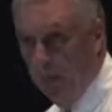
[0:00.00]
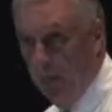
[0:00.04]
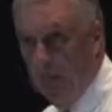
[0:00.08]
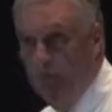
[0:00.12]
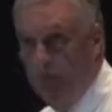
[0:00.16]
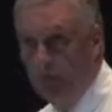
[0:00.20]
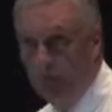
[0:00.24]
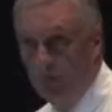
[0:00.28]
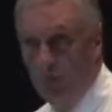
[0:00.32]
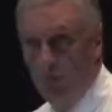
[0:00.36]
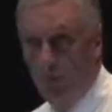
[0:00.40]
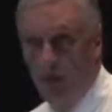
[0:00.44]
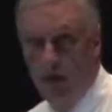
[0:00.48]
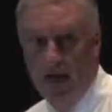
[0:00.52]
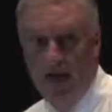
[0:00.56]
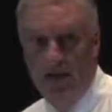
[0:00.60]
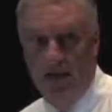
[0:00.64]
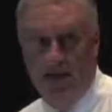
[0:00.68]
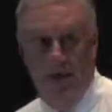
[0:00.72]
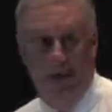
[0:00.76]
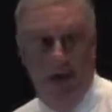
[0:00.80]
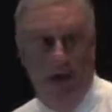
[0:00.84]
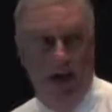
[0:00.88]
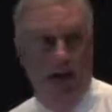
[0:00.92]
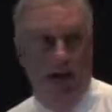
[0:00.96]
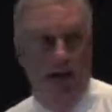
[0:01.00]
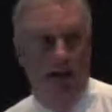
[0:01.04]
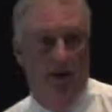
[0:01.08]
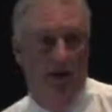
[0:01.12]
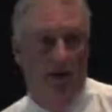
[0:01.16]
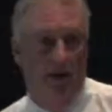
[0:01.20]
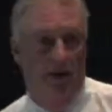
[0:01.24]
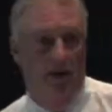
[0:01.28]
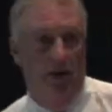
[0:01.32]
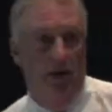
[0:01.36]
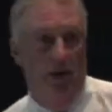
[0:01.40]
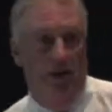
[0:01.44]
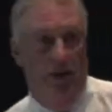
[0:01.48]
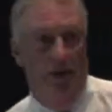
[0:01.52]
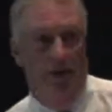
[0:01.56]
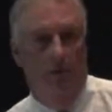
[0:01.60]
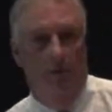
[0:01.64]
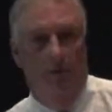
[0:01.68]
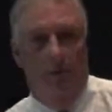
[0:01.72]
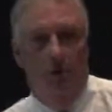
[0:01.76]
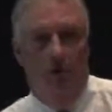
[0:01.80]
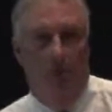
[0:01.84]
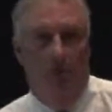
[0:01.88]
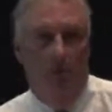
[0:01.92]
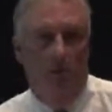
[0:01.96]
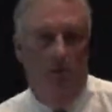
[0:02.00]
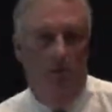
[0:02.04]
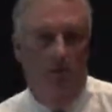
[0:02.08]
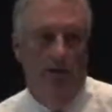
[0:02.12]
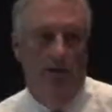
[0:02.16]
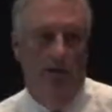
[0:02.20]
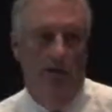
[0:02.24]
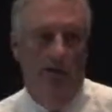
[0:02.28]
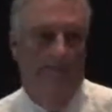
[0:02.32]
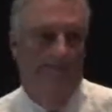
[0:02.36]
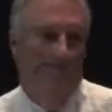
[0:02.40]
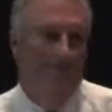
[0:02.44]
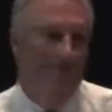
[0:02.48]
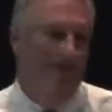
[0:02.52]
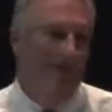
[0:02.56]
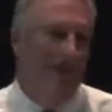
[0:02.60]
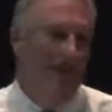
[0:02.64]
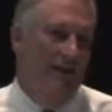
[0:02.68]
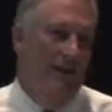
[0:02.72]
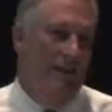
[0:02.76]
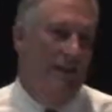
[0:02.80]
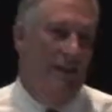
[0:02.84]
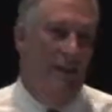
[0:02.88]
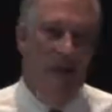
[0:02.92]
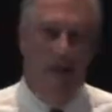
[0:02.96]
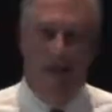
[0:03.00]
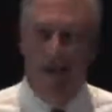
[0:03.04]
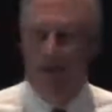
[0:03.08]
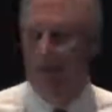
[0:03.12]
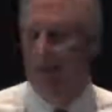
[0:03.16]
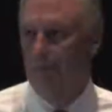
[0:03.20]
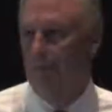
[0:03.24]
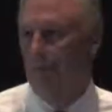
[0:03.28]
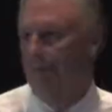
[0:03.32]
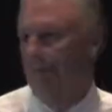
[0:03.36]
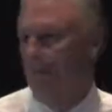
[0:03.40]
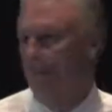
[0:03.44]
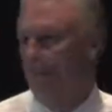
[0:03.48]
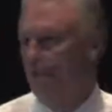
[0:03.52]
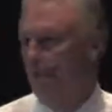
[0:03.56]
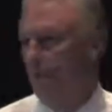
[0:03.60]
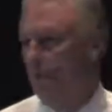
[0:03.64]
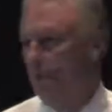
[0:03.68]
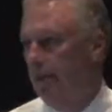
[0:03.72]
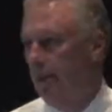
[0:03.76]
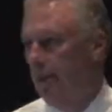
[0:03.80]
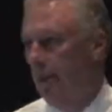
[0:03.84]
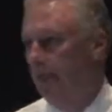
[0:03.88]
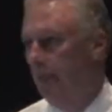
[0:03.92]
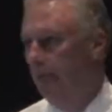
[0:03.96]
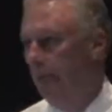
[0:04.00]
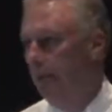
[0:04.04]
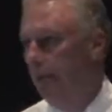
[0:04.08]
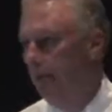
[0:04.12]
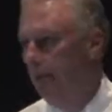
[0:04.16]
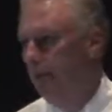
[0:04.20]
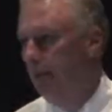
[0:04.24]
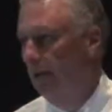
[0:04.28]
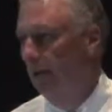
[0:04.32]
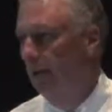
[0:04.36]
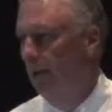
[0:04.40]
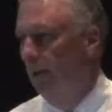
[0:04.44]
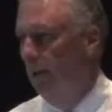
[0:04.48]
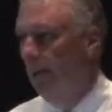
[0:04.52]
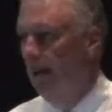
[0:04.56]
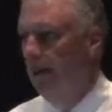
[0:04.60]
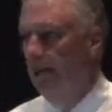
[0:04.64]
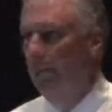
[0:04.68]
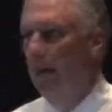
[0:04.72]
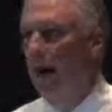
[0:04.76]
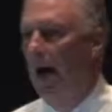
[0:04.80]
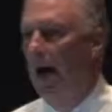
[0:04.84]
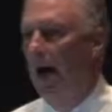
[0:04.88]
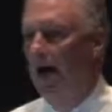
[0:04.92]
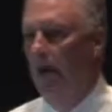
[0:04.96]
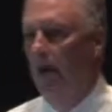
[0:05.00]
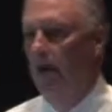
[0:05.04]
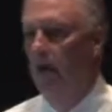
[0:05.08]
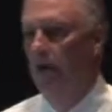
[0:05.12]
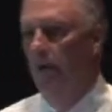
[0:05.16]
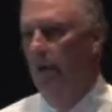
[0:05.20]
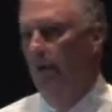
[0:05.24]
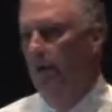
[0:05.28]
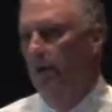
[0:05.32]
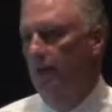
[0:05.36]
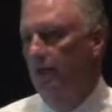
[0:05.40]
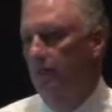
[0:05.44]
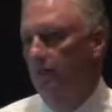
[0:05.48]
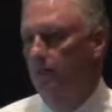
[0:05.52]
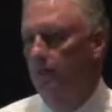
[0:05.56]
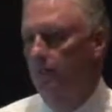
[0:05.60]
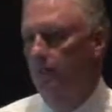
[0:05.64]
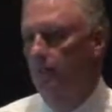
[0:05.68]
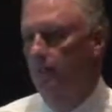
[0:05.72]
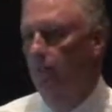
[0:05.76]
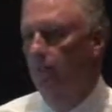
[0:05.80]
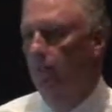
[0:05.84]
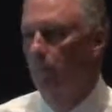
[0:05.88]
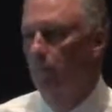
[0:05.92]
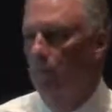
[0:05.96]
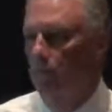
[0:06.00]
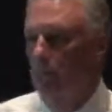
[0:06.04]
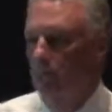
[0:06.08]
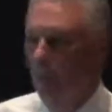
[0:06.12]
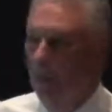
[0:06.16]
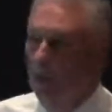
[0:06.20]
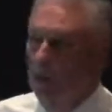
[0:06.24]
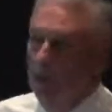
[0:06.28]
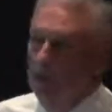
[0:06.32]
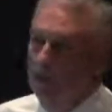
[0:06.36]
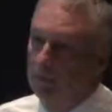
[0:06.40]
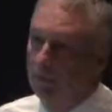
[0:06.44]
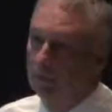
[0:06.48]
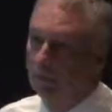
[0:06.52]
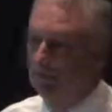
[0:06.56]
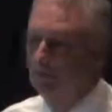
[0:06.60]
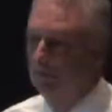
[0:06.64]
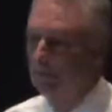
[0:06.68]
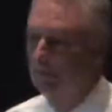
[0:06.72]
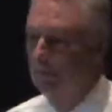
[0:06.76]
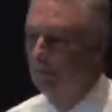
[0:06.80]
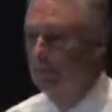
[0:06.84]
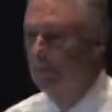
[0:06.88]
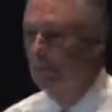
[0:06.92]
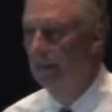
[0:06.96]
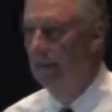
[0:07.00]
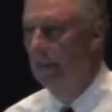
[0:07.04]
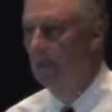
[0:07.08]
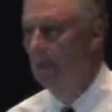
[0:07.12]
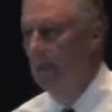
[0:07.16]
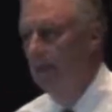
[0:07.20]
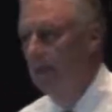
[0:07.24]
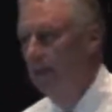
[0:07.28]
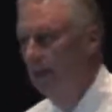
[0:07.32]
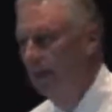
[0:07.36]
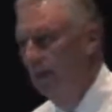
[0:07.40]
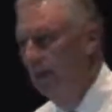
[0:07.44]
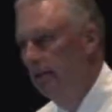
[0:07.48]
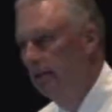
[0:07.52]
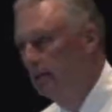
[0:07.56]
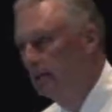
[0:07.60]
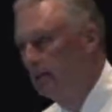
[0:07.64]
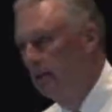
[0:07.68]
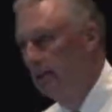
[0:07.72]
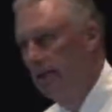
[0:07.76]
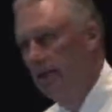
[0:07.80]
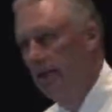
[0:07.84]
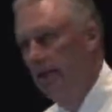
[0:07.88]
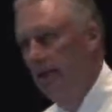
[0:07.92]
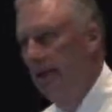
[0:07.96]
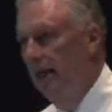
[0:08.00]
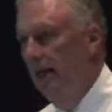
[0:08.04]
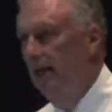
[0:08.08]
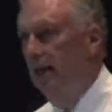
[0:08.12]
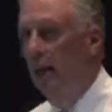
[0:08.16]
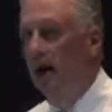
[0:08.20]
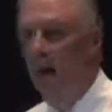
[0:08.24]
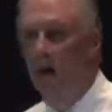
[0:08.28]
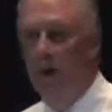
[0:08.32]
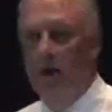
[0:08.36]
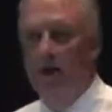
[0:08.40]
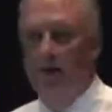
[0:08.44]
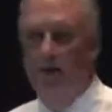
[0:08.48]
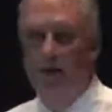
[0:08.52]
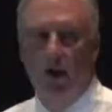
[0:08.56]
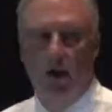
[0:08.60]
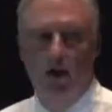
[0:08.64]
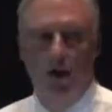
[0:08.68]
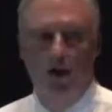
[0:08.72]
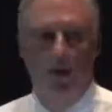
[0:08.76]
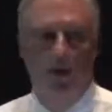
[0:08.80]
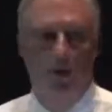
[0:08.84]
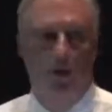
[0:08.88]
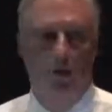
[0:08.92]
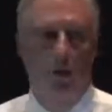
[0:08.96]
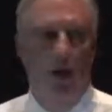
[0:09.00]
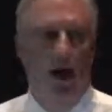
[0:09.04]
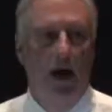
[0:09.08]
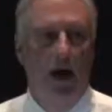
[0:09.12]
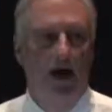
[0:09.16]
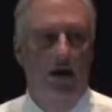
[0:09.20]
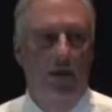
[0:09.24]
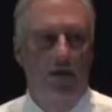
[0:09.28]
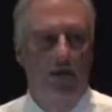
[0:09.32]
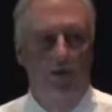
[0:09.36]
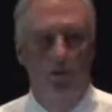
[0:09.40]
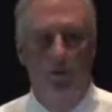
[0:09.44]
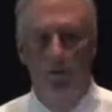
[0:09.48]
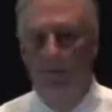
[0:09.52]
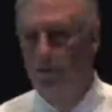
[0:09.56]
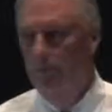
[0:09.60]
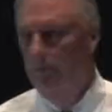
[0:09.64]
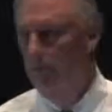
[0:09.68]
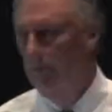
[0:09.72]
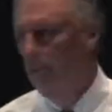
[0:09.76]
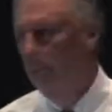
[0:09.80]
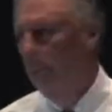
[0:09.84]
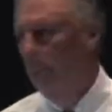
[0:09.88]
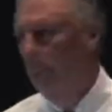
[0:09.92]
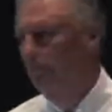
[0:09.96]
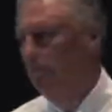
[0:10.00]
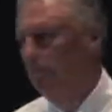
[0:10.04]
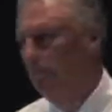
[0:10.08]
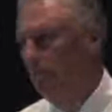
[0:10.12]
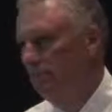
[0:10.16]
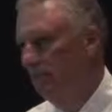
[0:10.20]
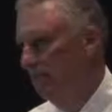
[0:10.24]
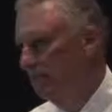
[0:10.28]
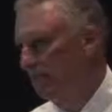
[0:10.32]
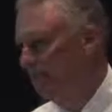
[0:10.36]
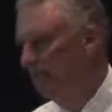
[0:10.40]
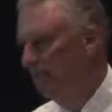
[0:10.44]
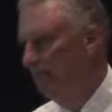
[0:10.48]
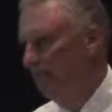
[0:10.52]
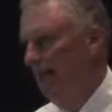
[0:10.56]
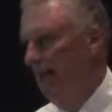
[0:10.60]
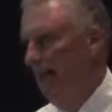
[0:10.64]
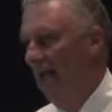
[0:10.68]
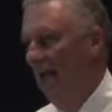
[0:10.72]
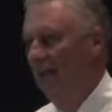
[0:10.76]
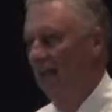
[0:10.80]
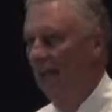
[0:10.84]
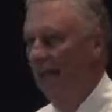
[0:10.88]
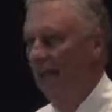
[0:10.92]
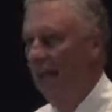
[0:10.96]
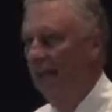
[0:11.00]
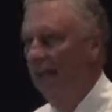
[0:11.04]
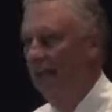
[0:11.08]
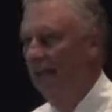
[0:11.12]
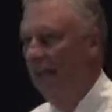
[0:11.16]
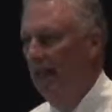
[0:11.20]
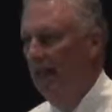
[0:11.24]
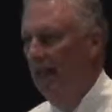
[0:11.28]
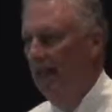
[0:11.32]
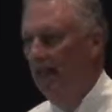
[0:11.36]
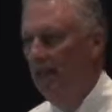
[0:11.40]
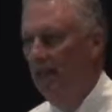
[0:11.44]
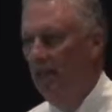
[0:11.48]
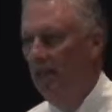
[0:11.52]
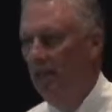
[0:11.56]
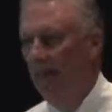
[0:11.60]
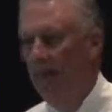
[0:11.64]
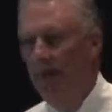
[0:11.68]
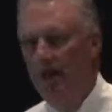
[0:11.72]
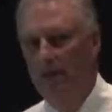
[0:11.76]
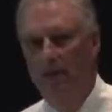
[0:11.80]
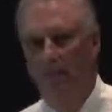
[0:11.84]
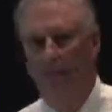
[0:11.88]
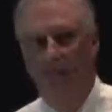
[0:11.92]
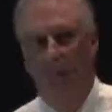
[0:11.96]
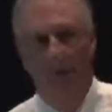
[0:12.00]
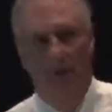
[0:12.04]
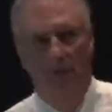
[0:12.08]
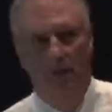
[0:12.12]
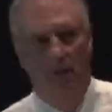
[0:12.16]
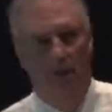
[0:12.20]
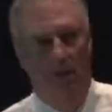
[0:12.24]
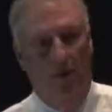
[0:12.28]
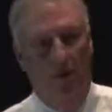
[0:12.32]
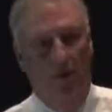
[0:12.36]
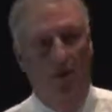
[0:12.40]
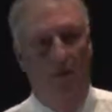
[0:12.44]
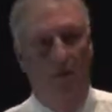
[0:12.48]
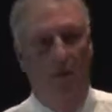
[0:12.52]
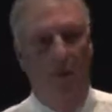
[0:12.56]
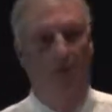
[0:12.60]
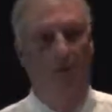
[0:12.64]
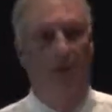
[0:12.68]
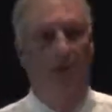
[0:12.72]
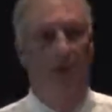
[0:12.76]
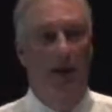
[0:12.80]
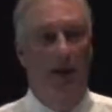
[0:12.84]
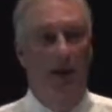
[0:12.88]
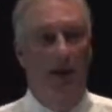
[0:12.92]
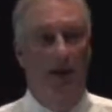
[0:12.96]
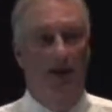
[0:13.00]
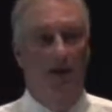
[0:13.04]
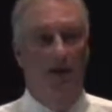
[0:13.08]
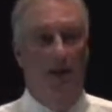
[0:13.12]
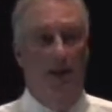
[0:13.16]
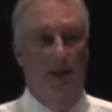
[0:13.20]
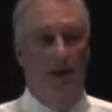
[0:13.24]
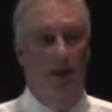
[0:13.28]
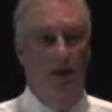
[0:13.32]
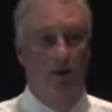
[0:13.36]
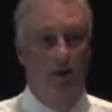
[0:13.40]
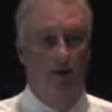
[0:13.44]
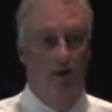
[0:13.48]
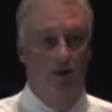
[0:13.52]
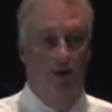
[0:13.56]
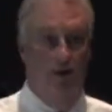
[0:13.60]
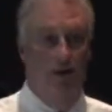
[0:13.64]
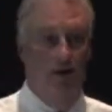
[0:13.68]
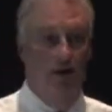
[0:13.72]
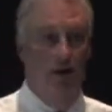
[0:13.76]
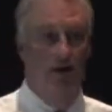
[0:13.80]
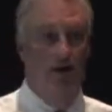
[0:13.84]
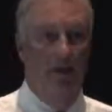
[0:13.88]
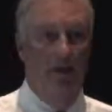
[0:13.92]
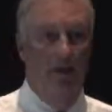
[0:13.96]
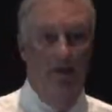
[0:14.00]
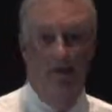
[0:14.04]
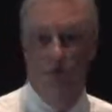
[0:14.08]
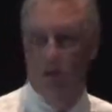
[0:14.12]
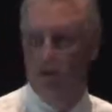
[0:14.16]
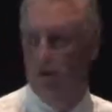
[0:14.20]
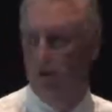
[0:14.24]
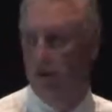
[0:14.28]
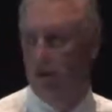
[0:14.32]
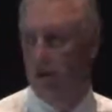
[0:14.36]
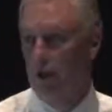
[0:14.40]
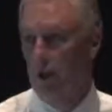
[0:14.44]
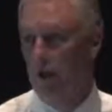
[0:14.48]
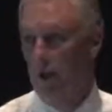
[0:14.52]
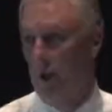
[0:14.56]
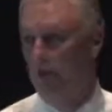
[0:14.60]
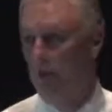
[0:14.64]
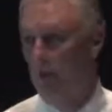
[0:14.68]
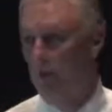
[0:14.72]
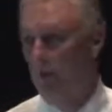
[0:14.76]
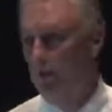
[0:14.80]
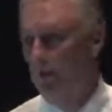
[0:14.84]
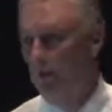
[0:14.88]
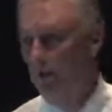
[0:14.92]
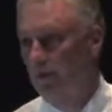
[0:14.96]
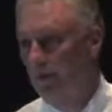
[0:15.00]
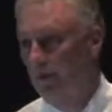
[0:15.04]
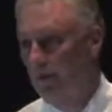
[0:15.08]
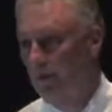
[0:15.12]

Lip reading: black and white side, you said, well, everybody can print mono, right? Well, they didn't always all come out exactly as they expected. There'd be a page here or there that was skewed,